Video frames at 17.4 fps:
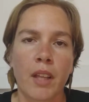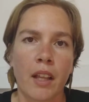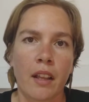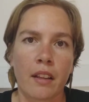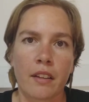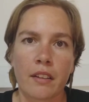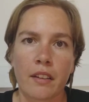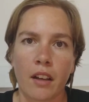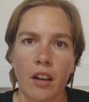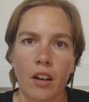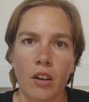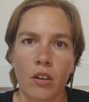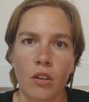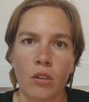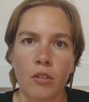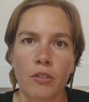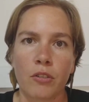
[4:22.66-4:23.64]

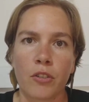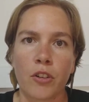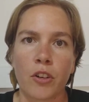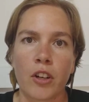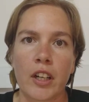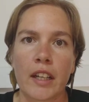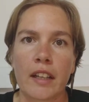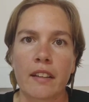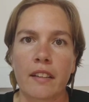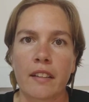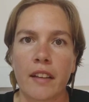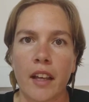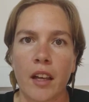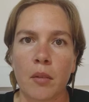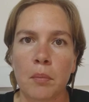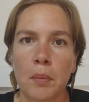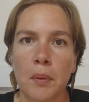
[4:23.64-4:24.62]
So for
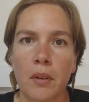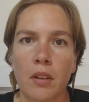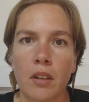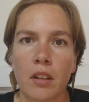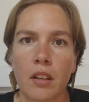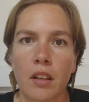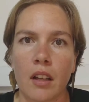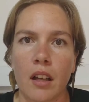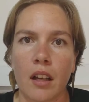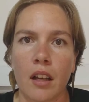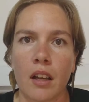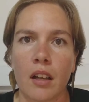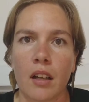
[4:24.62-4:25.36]
example,